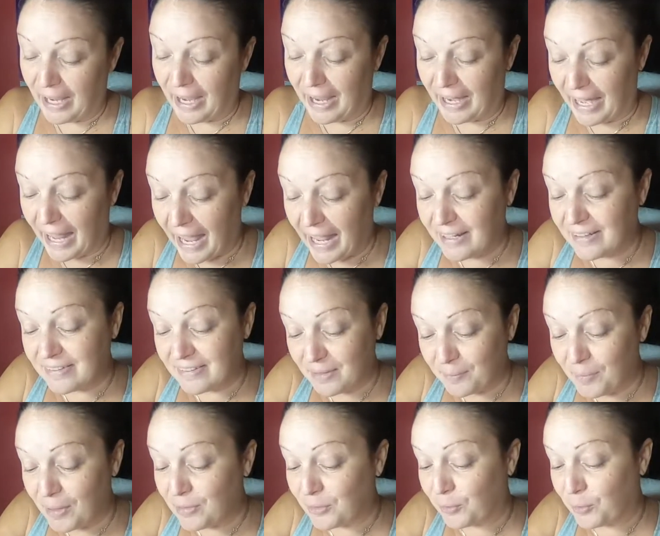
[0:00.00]
And I had
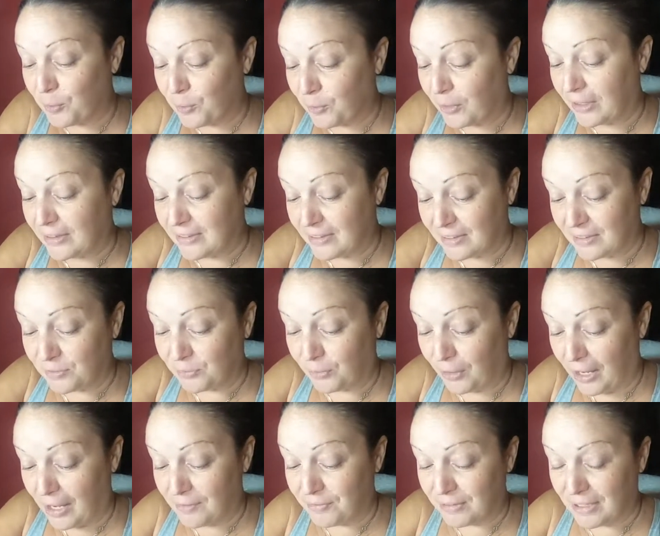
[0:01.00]
some other cool ideas for
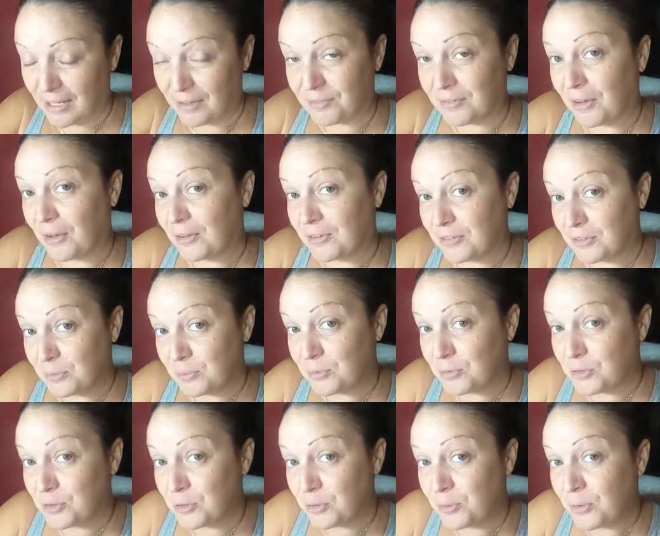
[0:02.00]
half and half costumes
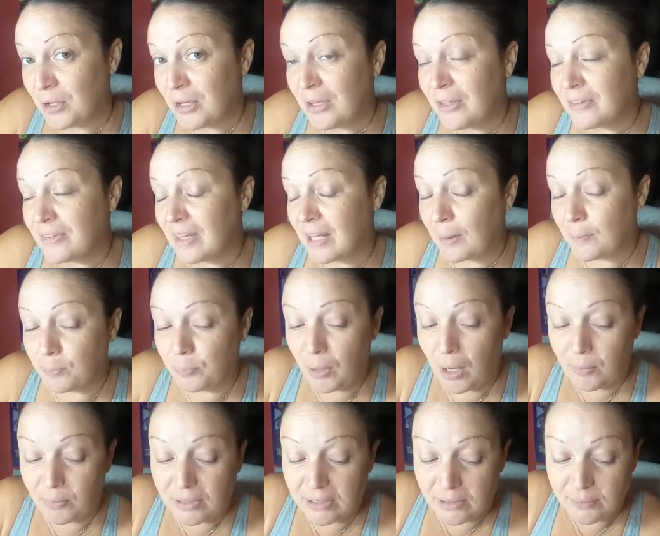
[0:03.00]
too that I'm
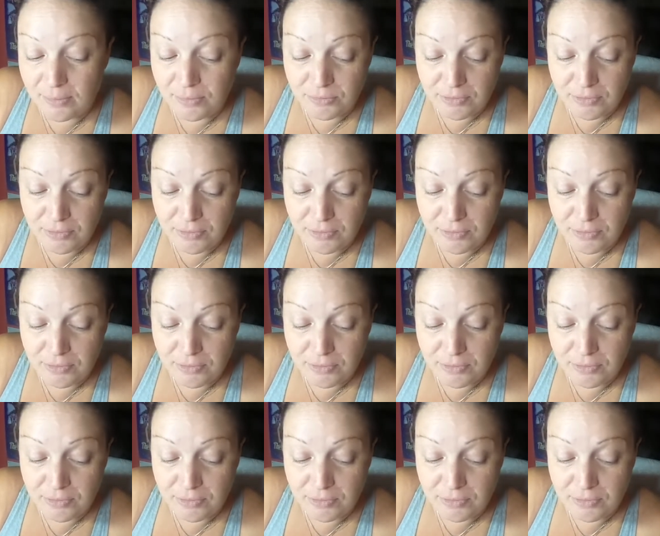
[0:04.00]
probably gonna be